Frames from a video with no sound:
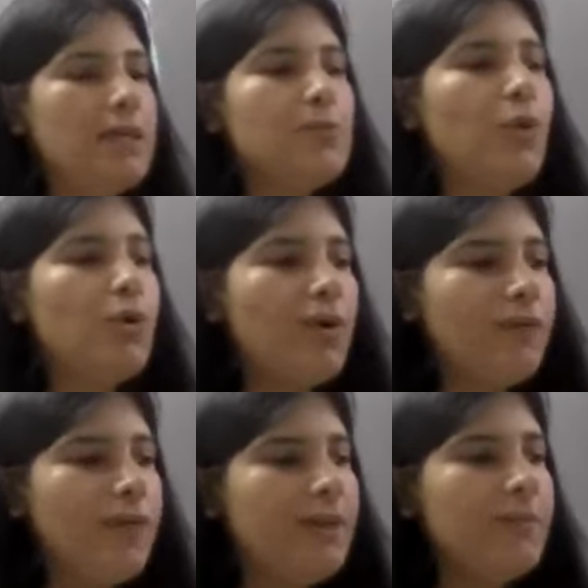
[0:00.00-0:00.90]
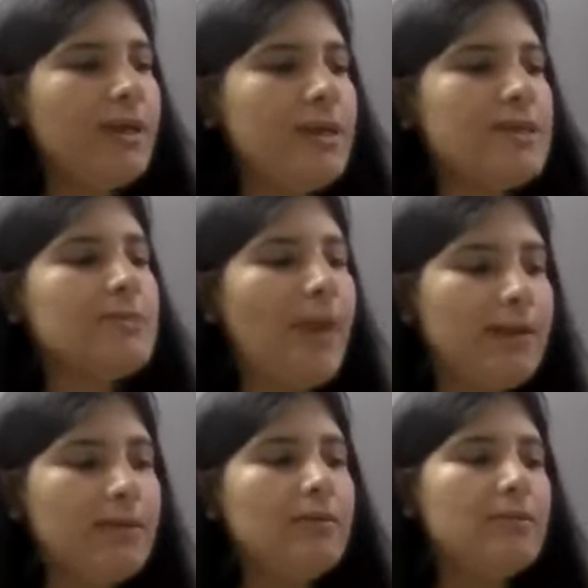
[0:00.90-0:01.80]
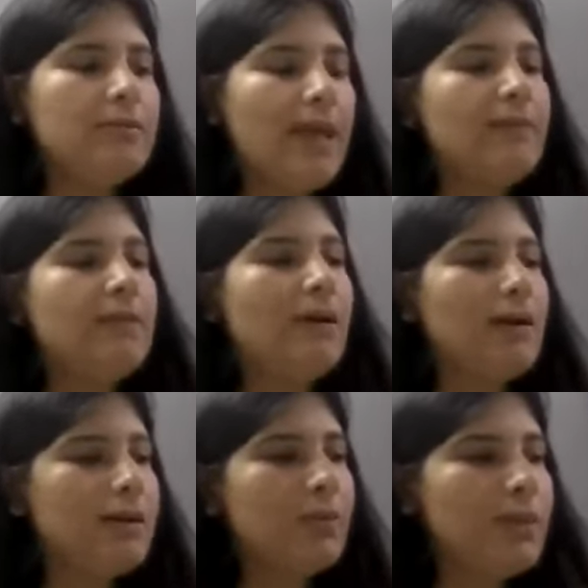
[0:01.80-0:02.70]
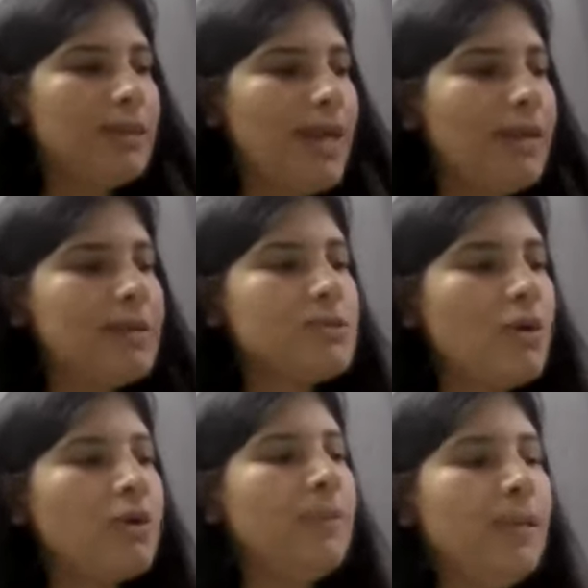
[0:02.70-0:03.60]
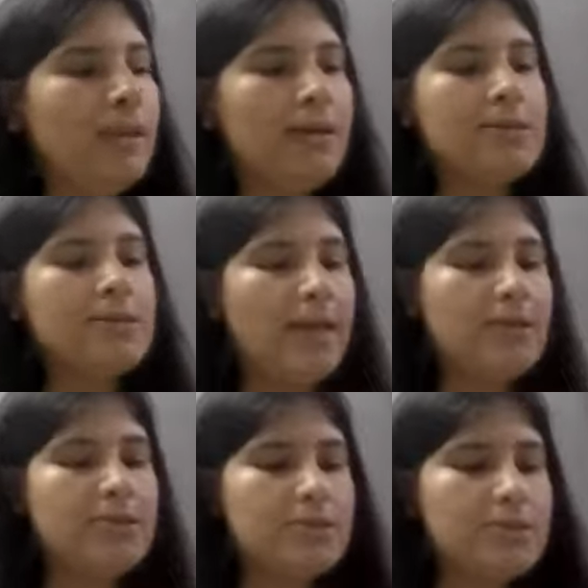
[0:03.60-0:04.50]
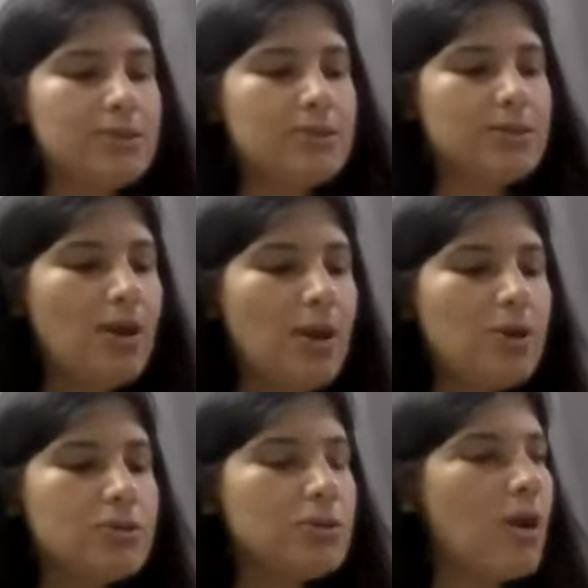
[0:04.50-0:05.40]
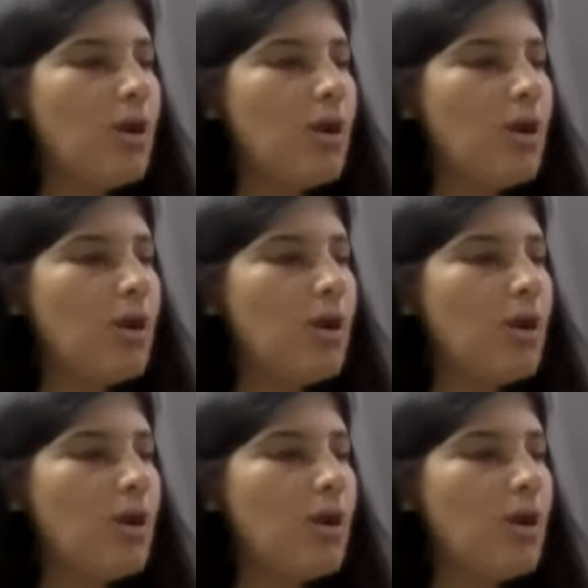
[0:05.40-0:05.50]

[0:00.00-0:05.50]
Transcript: mode of treatment is better than the other one, that does not mean it is negligence. So now